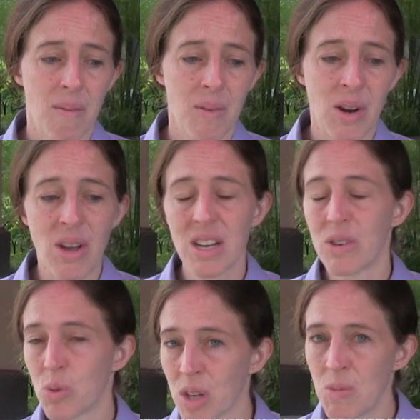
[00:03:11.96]
you know,
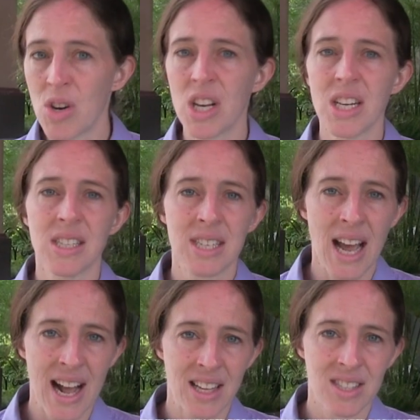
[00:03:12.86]
individual communities,
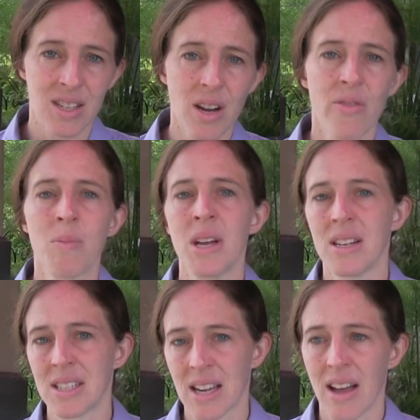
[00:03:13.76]
as the
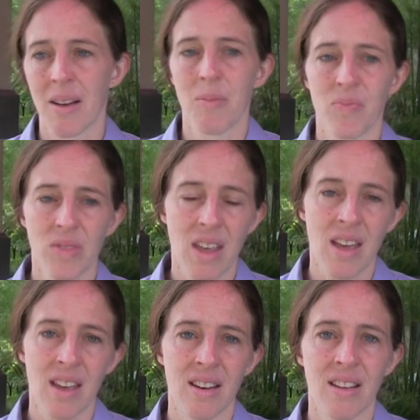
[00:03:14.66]
government, um,
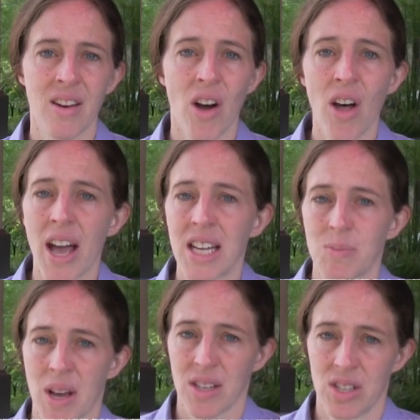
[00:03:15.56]
in, in all
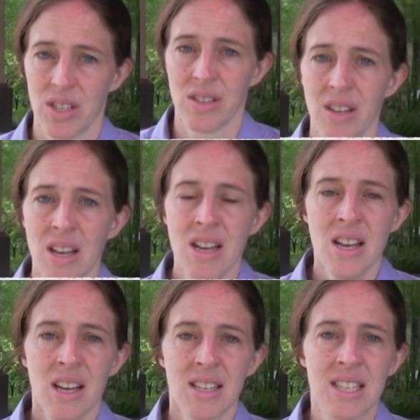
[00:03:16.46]
aspects to
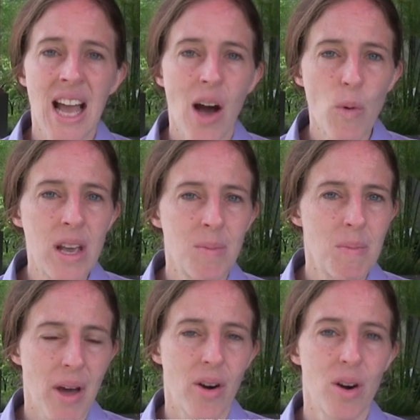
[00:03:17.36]
see how we can
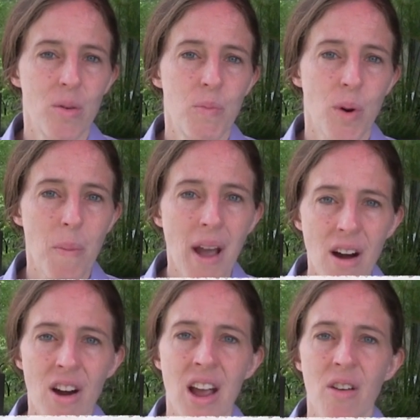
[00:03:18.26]
be better
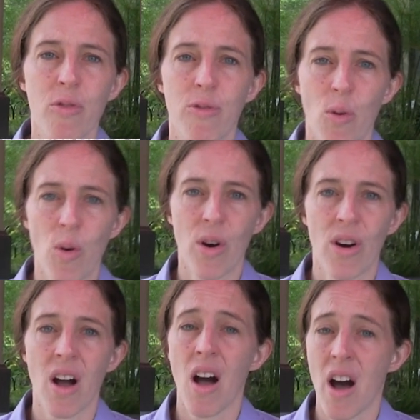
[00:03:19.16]
preparing
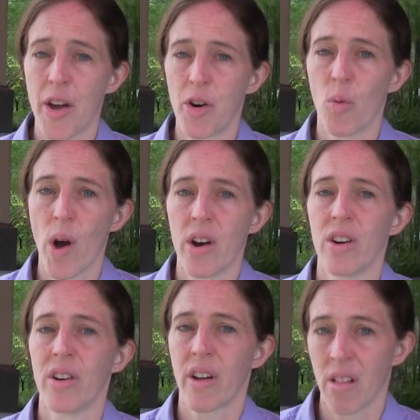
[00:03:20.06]
for a hotter,
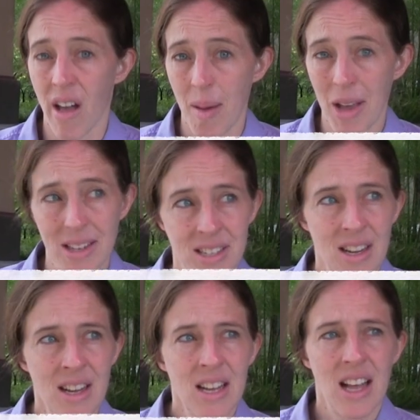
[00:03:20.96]
wetter climate.
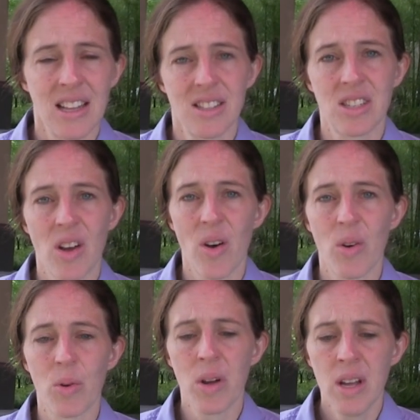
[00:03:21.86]
And
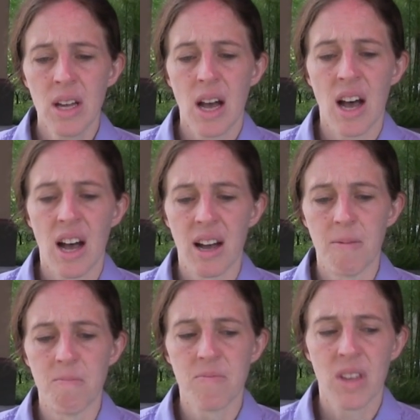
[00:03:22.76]
so,
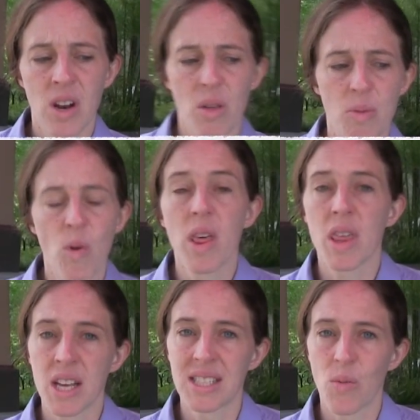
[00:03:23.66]
um, you know, one of
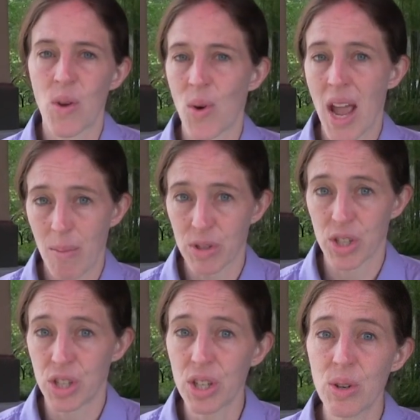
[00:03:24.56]
the things that we were able
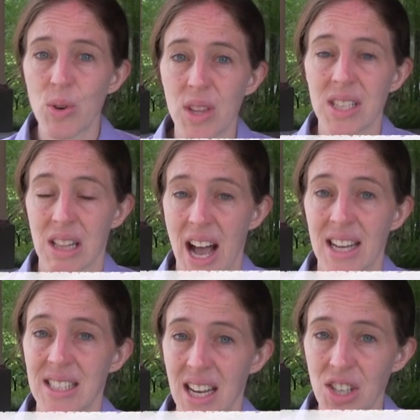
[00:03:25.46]
to do this
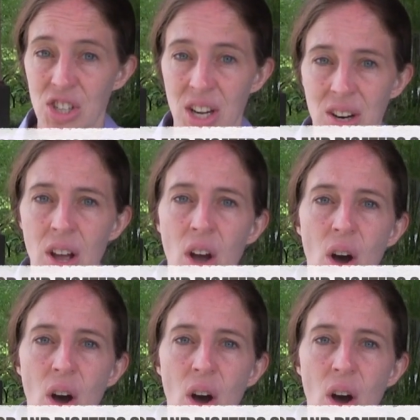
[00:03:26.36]
last session